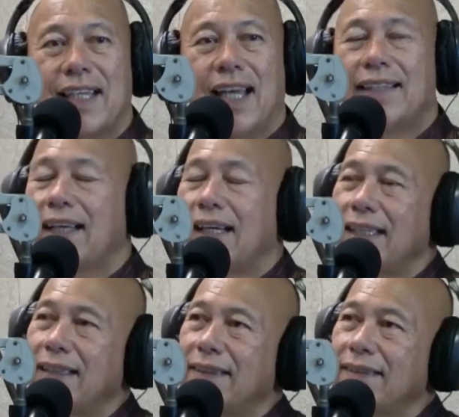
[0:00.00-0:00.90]
and that
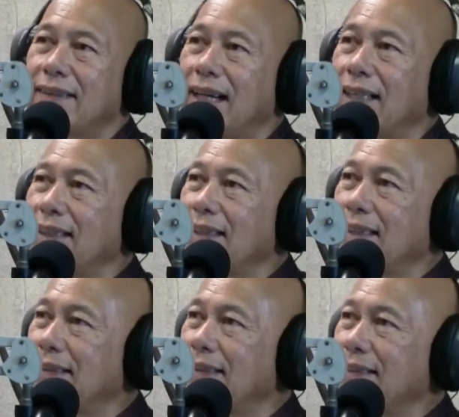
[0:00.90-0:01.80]
it is not
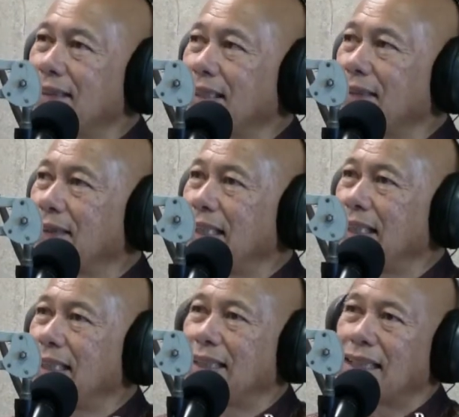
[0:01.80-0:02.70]

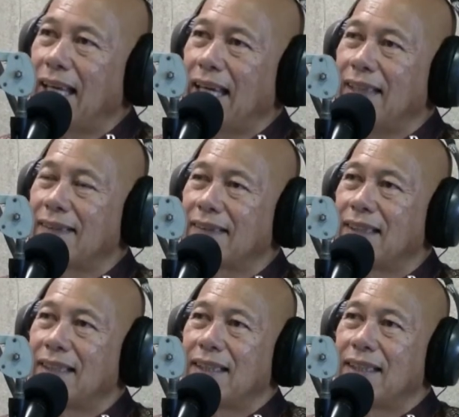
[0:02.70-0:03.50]
necessarily the case